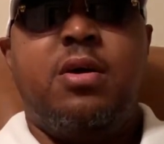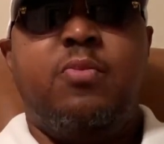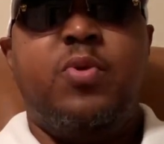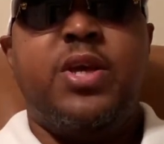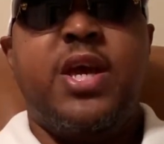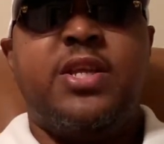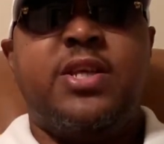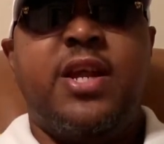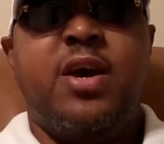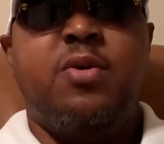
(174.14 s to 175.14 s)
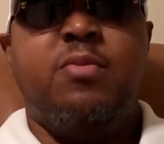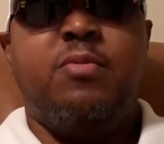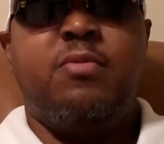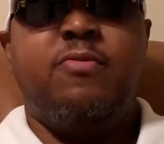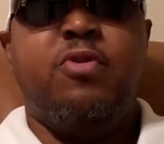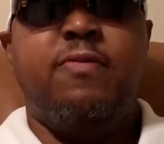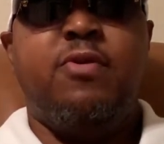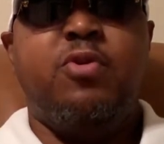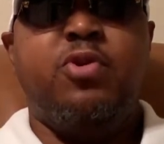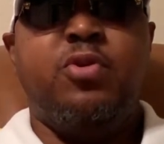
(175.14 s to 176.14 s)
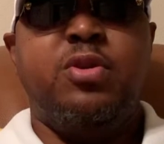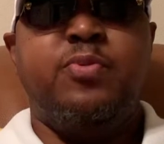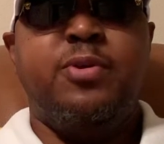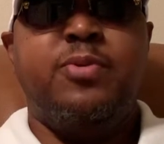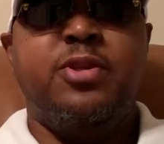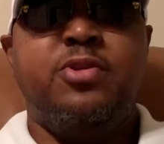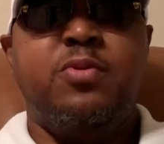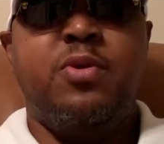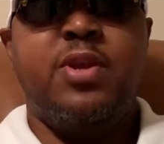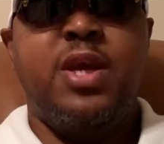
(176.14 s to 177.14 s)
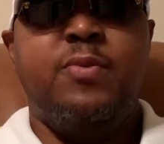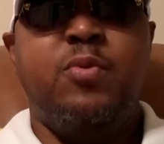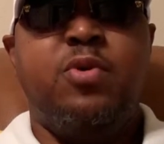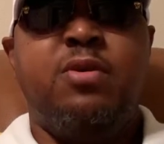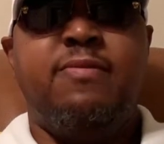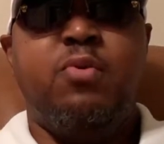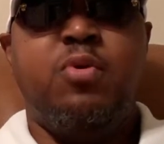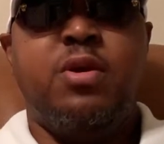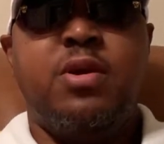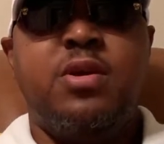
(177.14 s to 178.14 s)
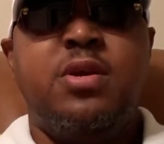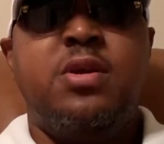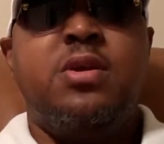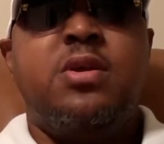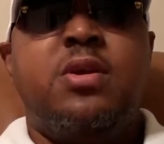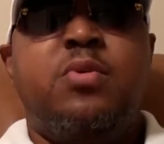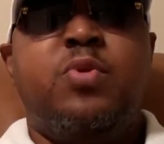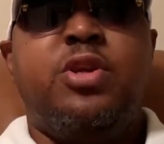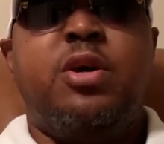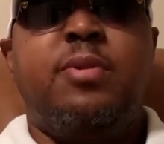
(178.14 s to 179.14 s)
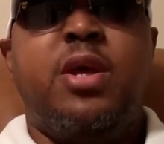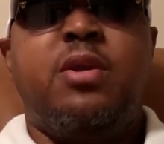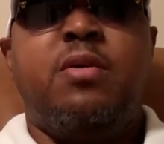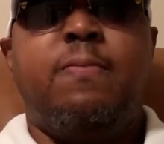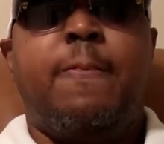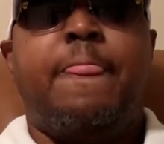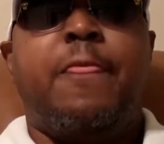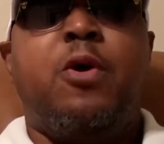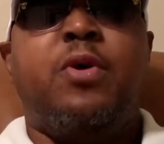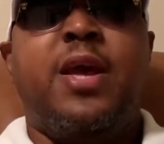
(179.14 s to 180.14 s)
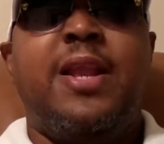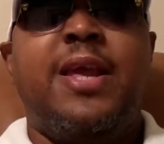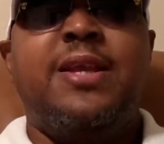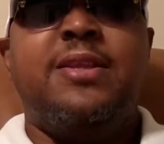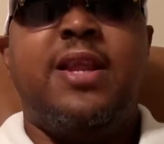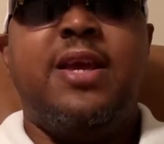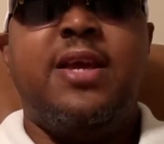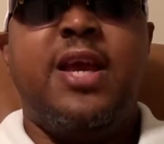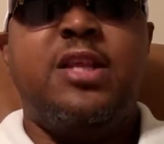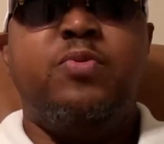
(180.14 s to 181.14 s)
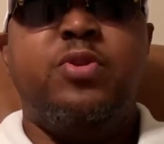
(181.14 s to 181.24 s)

We cast it out for 4 units. Put 2 on that. We won 4. We double that up. Okay, the late games we